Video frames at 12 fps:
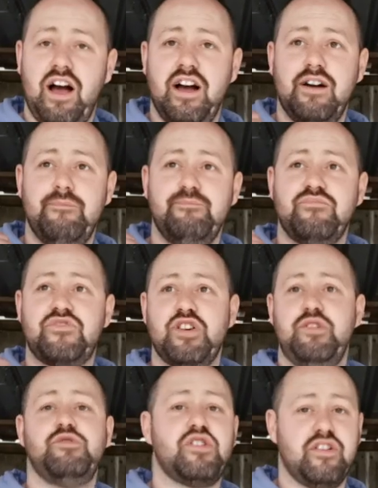
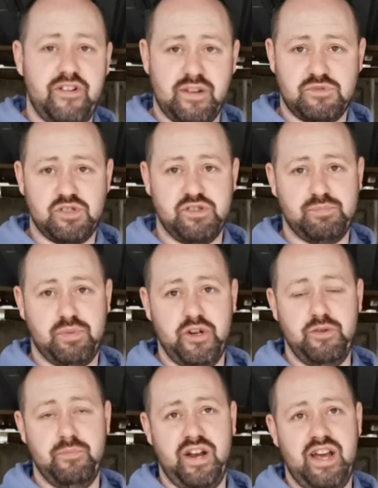Tooney was going to fit them to his
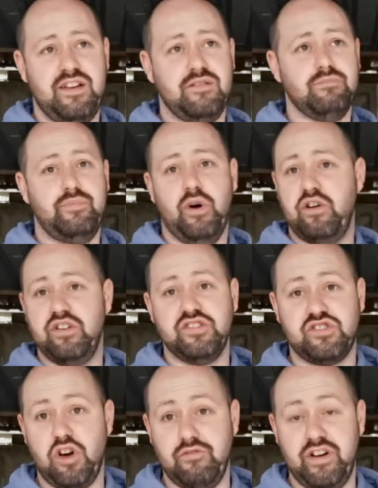blue Mini, but
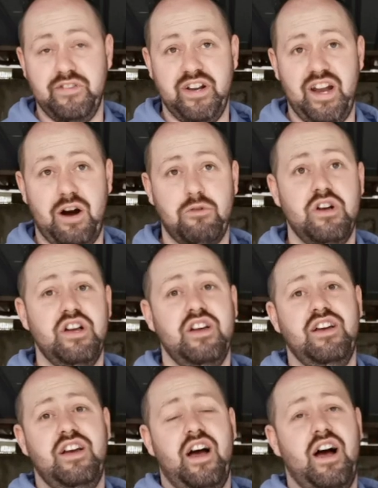he's got rid of it now.
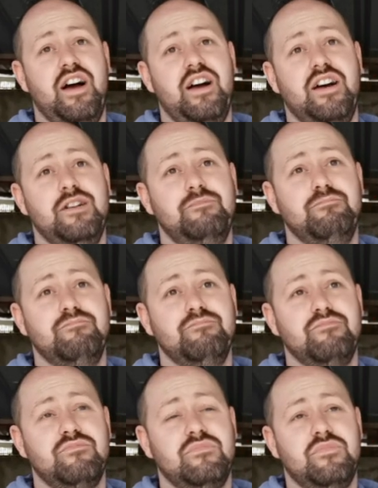I
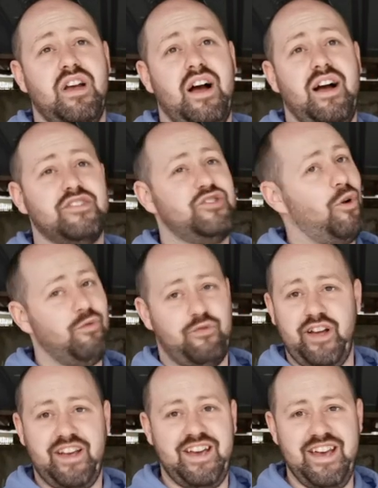don't
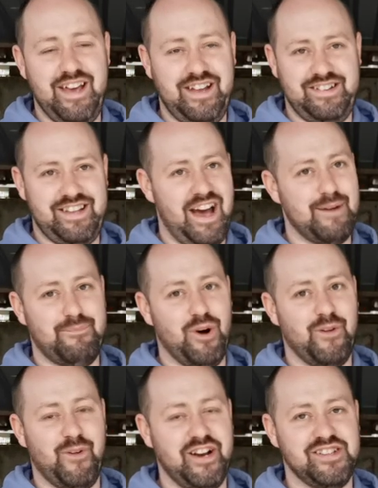think he'd dare put
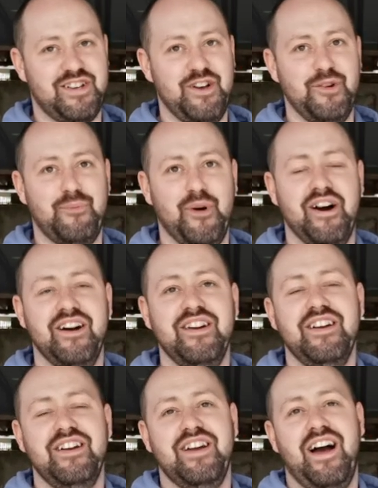them on his Cooper.
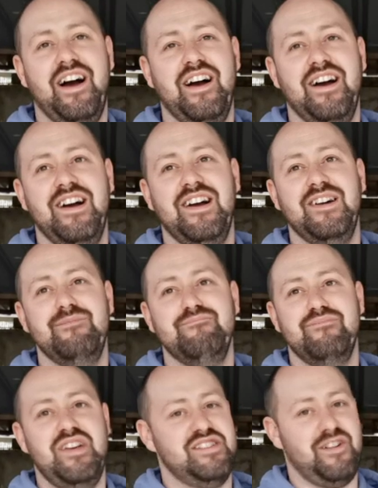
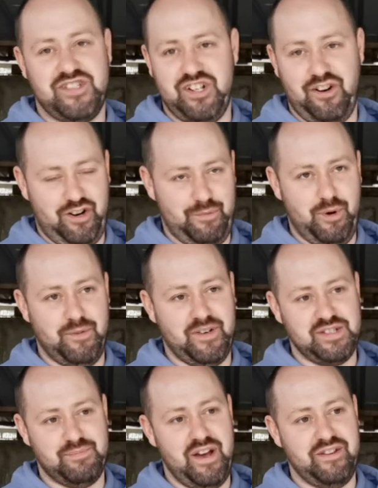He's obviously not going to put them on
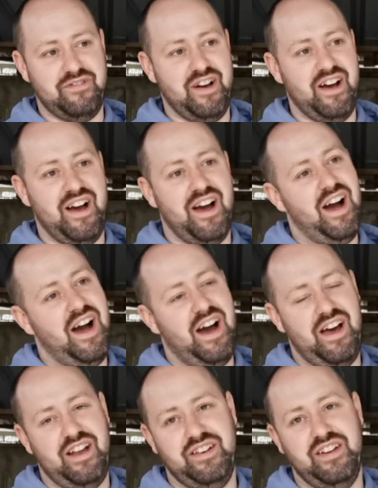his Mayfair,
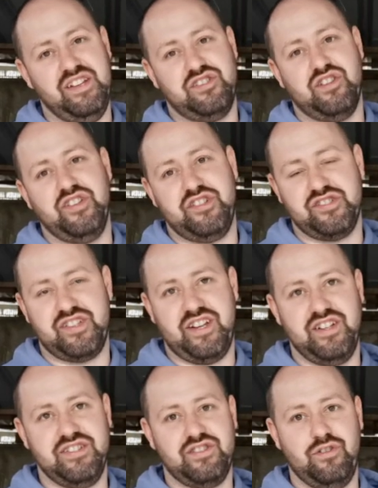and he's only just had
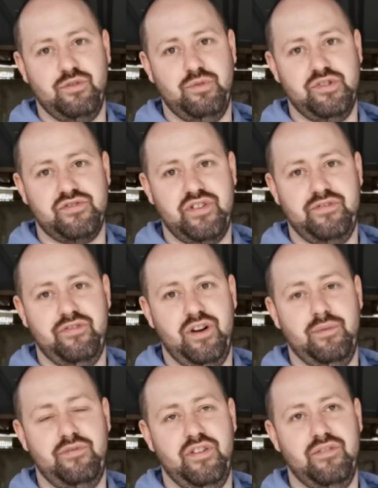his other ones
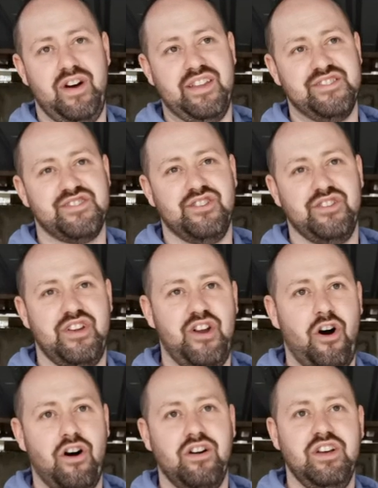refurbed for the van, so they're
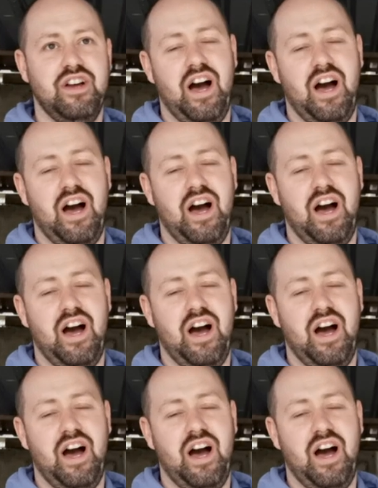not